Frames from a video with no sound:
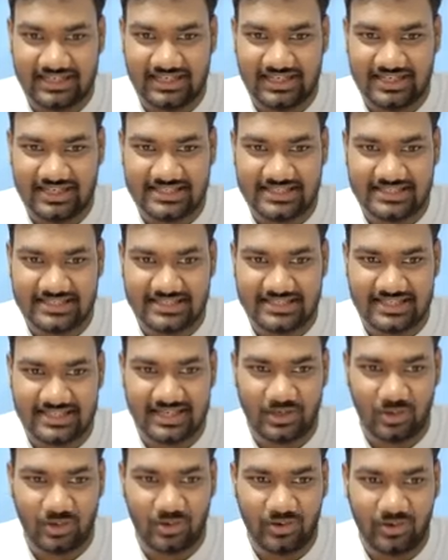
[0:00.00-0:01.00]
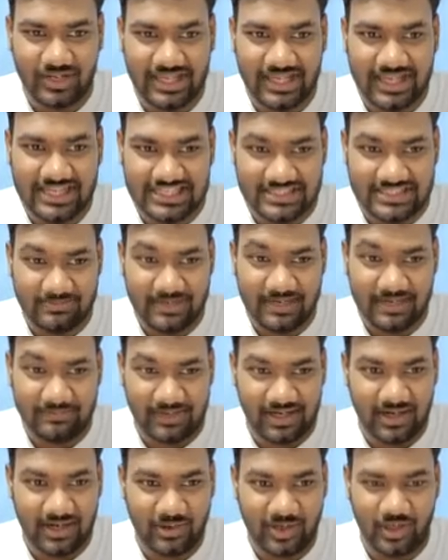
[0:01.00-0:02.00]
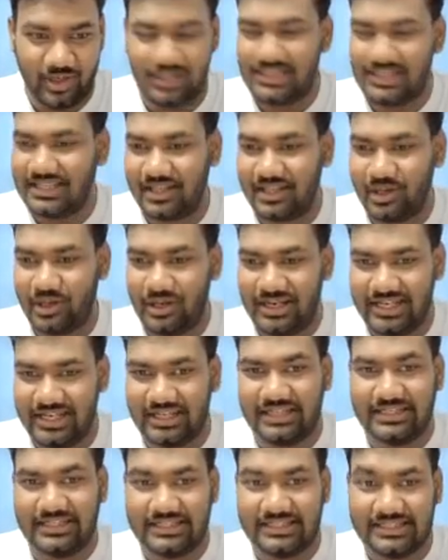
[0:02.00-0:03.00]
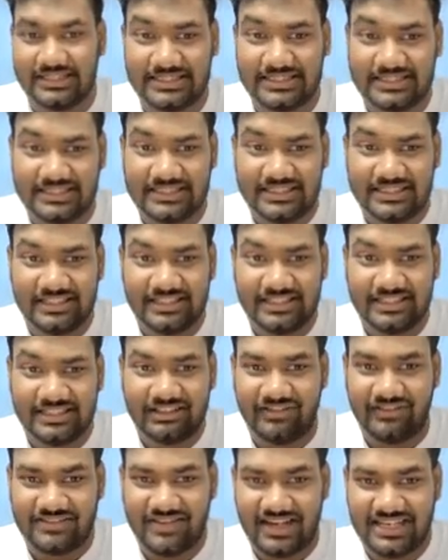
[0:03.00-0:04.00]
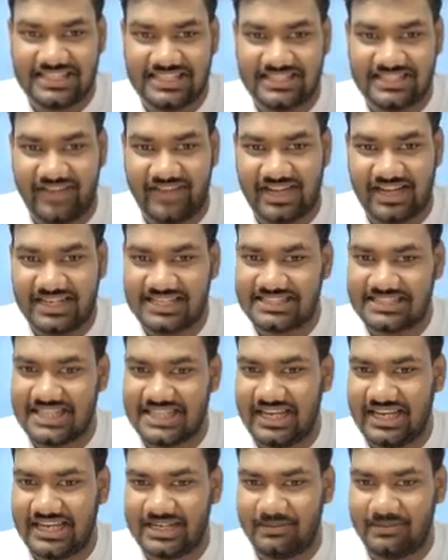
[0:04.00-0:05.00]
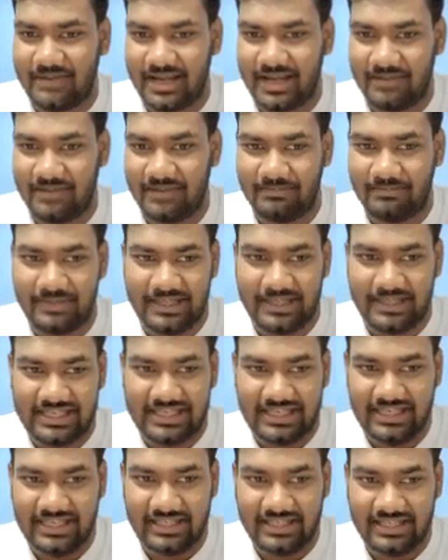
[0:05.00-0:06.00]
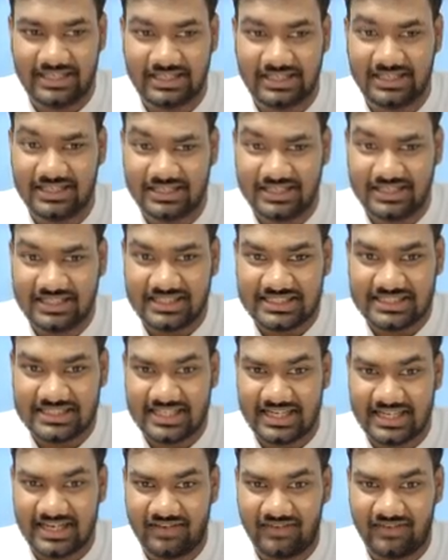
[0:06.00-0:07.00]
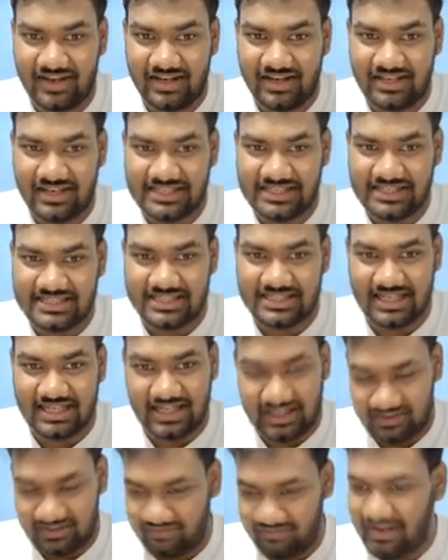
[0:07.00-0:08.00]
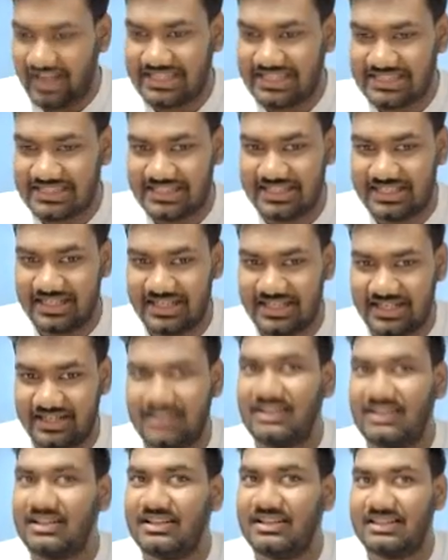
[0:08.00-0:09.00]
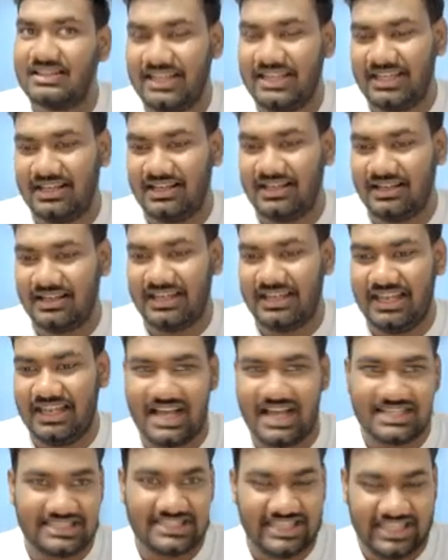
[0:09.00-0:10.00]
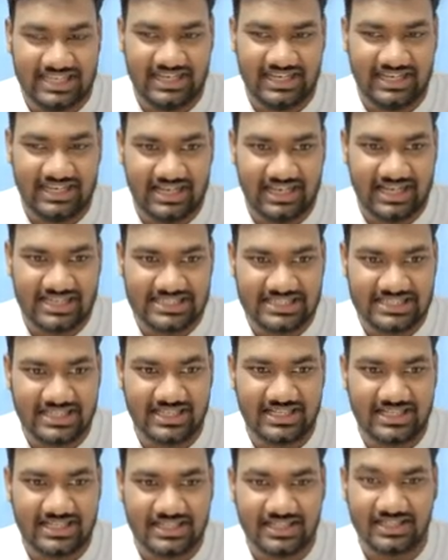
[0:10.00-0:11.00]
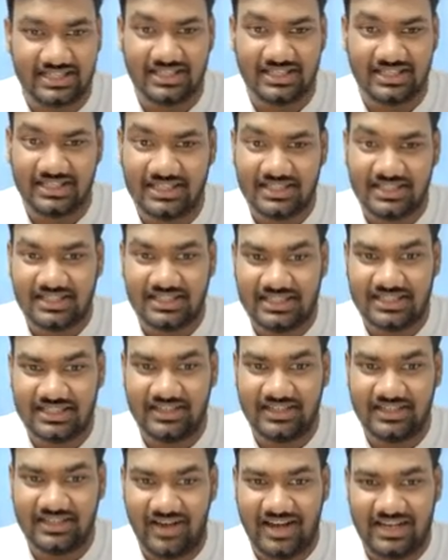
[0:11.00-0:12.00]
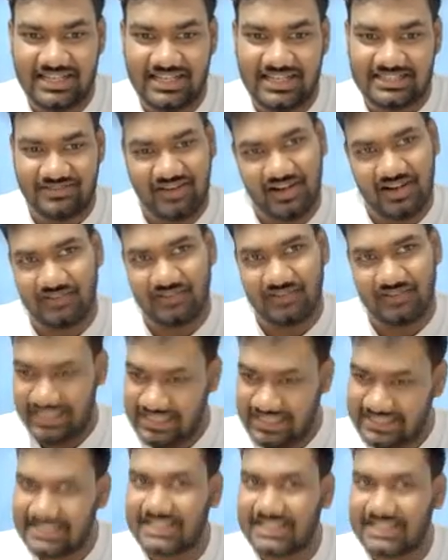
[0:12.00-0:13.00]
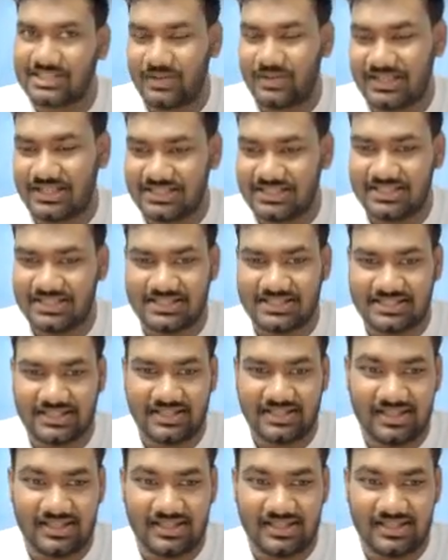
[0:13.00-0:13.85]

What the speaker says: It's an okay paper. How do you all think you all did? First one is the factors that determine PED. Second one is why is the thing elastic inelastic. Third one is one of the easiest questions.